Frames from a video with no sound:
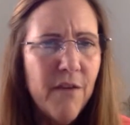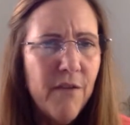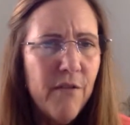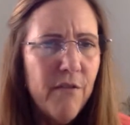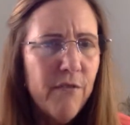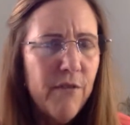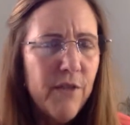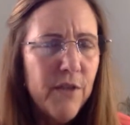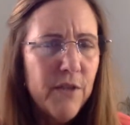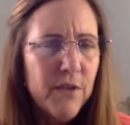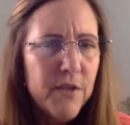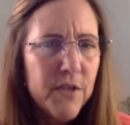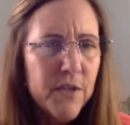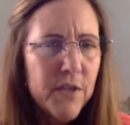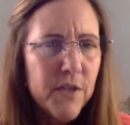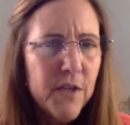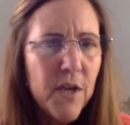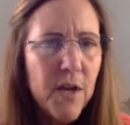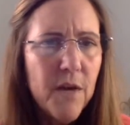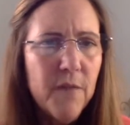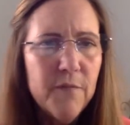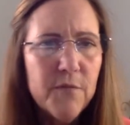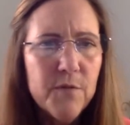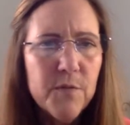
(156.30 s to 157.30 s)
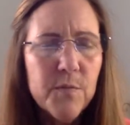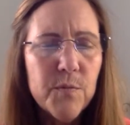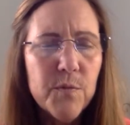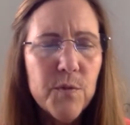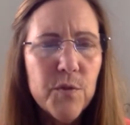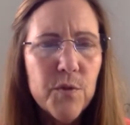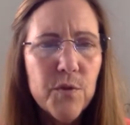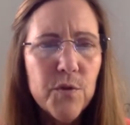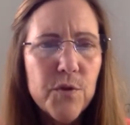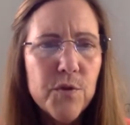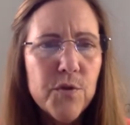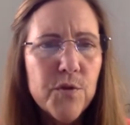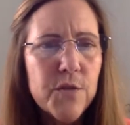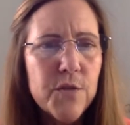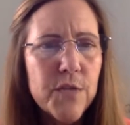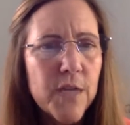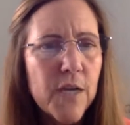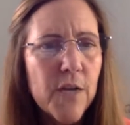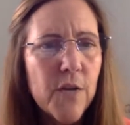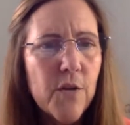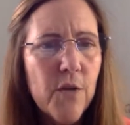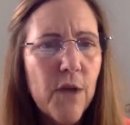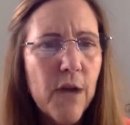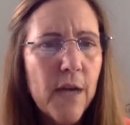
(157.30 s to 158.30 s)
felt uncomfortable or you
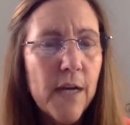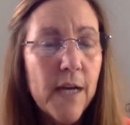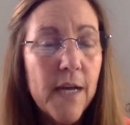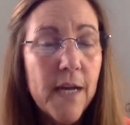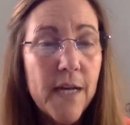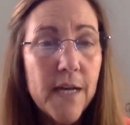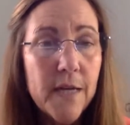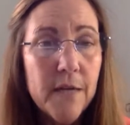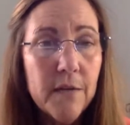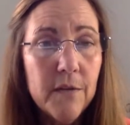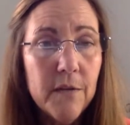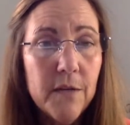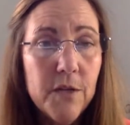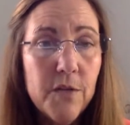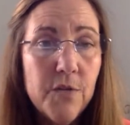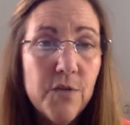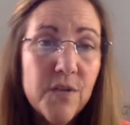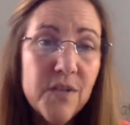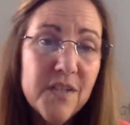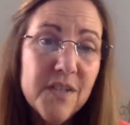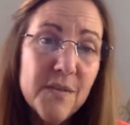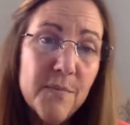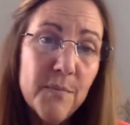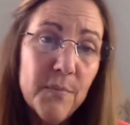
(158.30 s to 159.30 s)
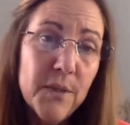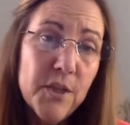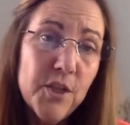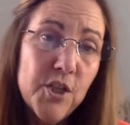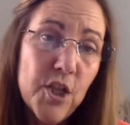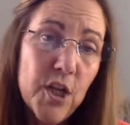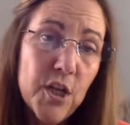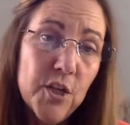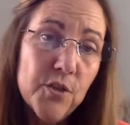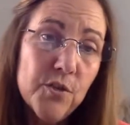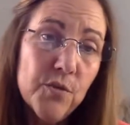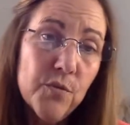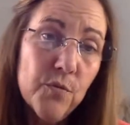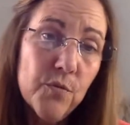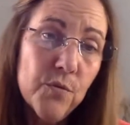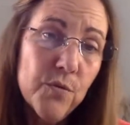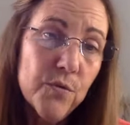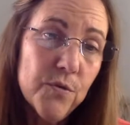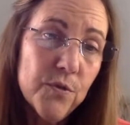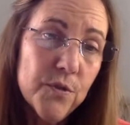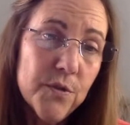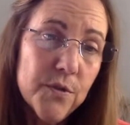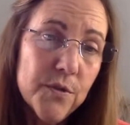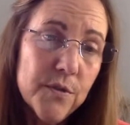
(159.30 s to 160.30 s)
didn't know how to handle it, you could simply change the
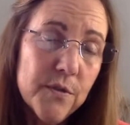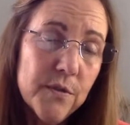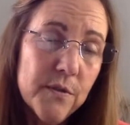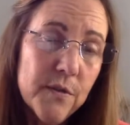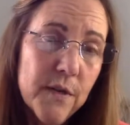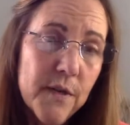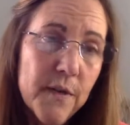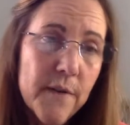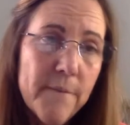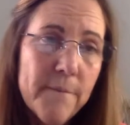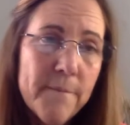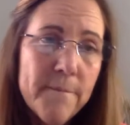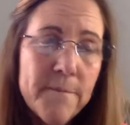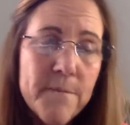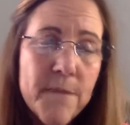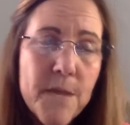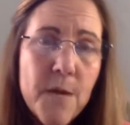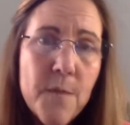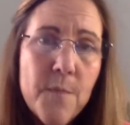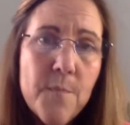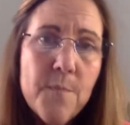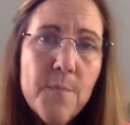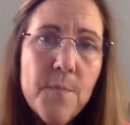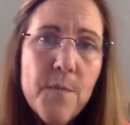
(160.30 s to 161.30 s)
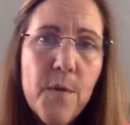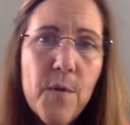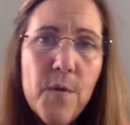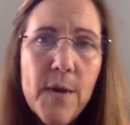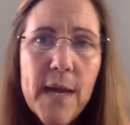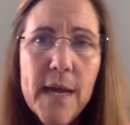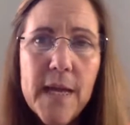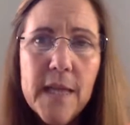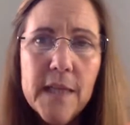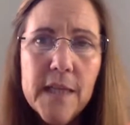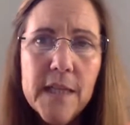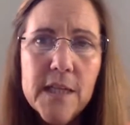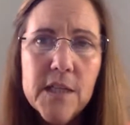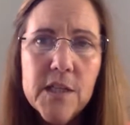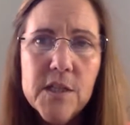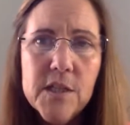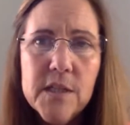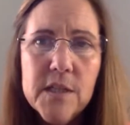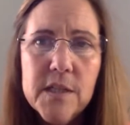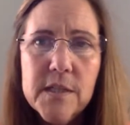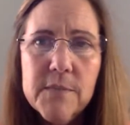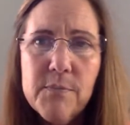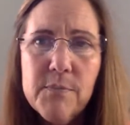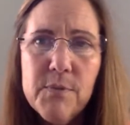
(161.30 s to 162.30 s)
rules. No, okay,
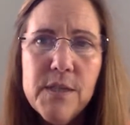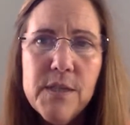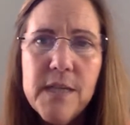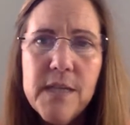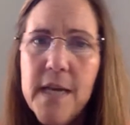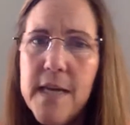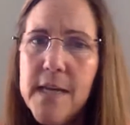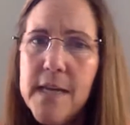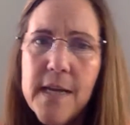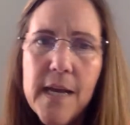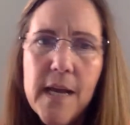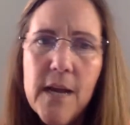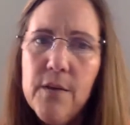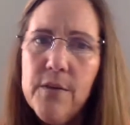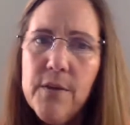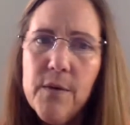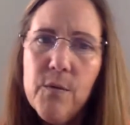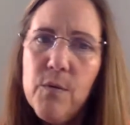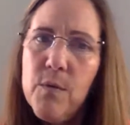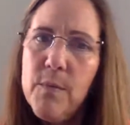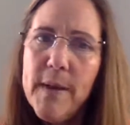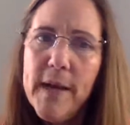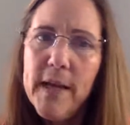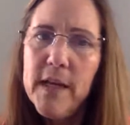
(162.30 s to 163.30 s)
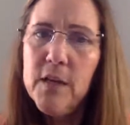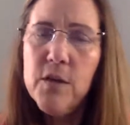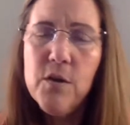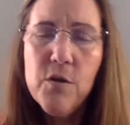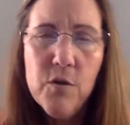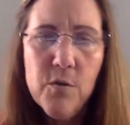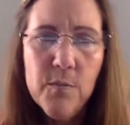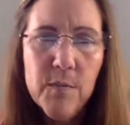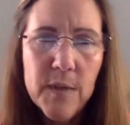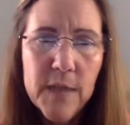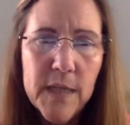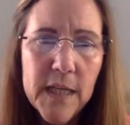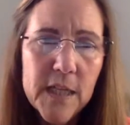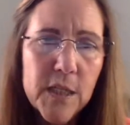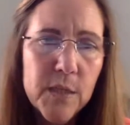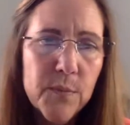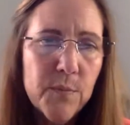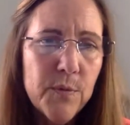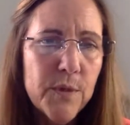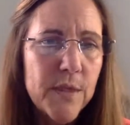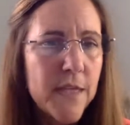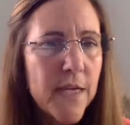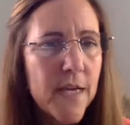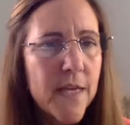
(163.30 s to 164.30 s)
let's pretend now that we're back at home. Let's
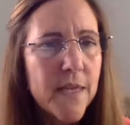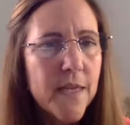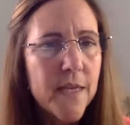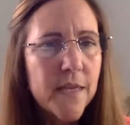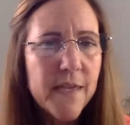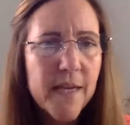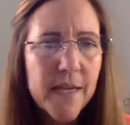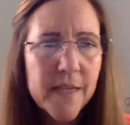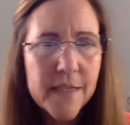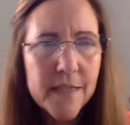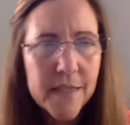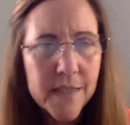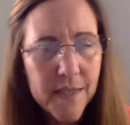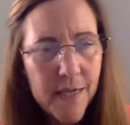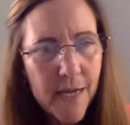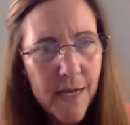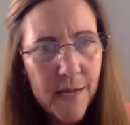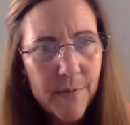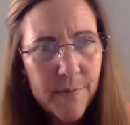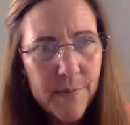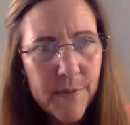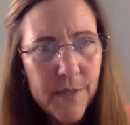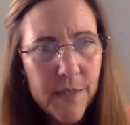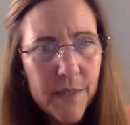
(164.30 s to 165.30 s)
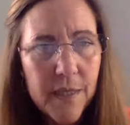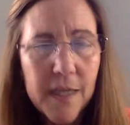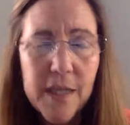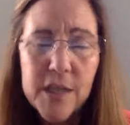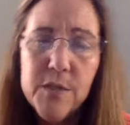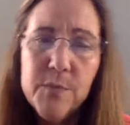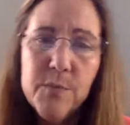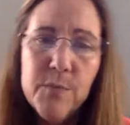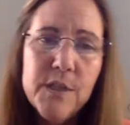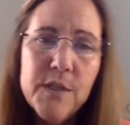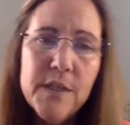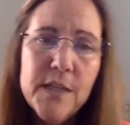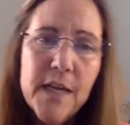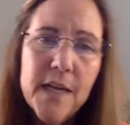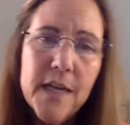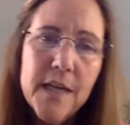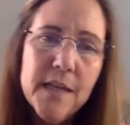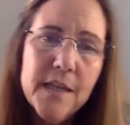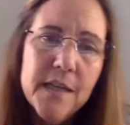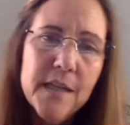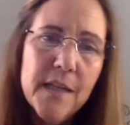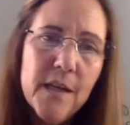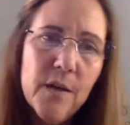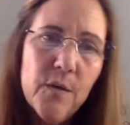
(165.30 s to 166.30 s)
pretend that that didn't happen. Let's
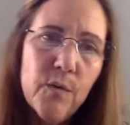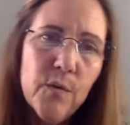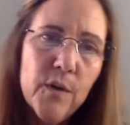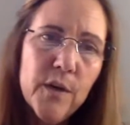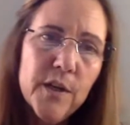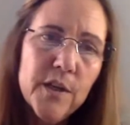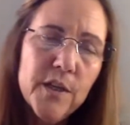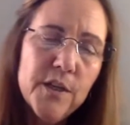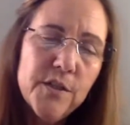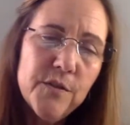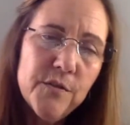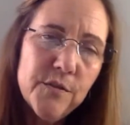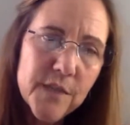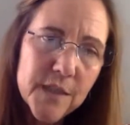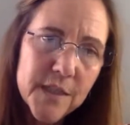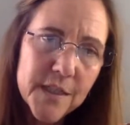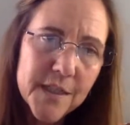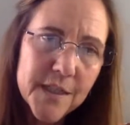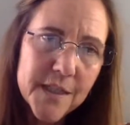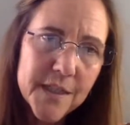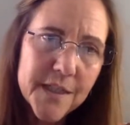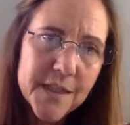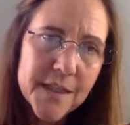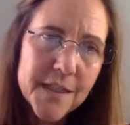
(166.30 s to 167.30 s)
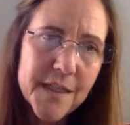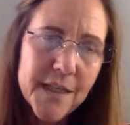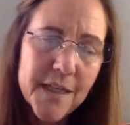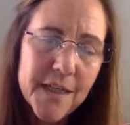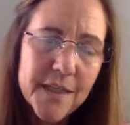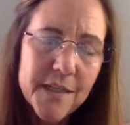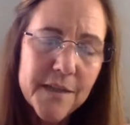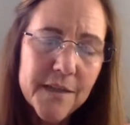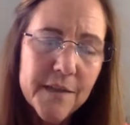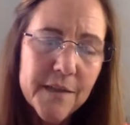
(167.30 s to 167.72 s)
pretend that we're going to do this instead.